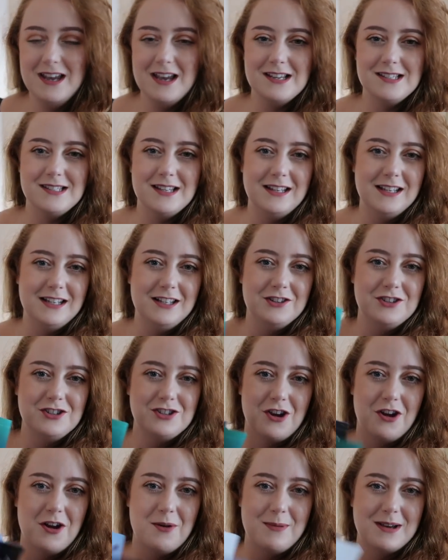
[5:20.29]
it's a little
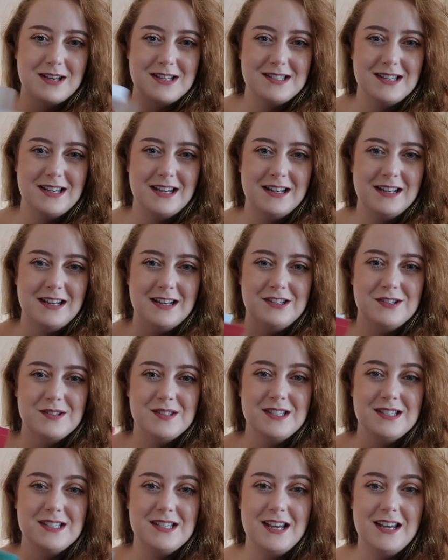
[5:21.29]
short magazine, it
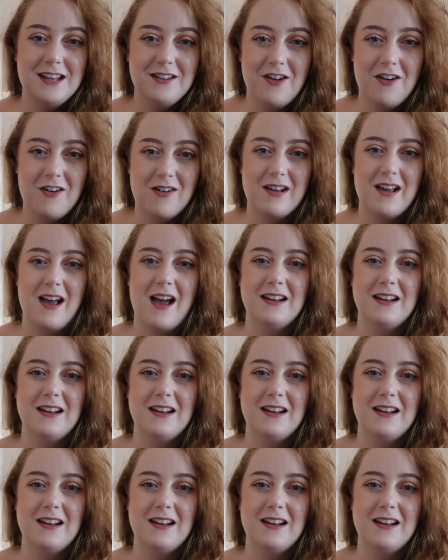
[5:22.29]
doesn't take long,